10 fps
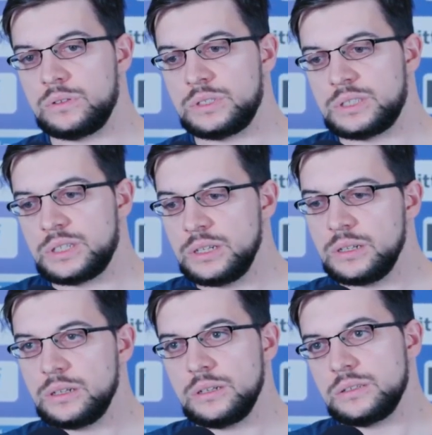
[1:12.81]

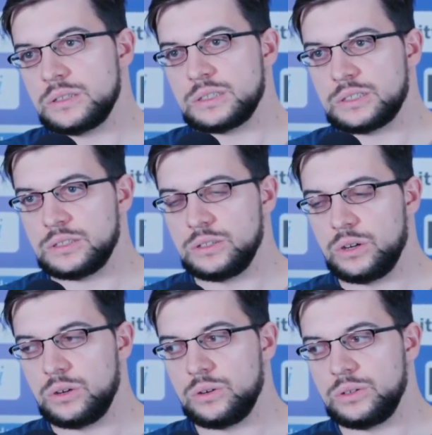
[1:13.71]
seen, there's
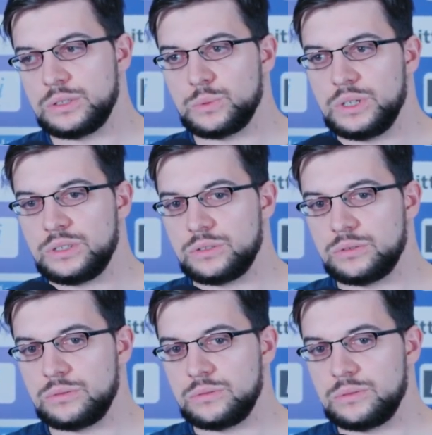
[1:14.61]
no easy way to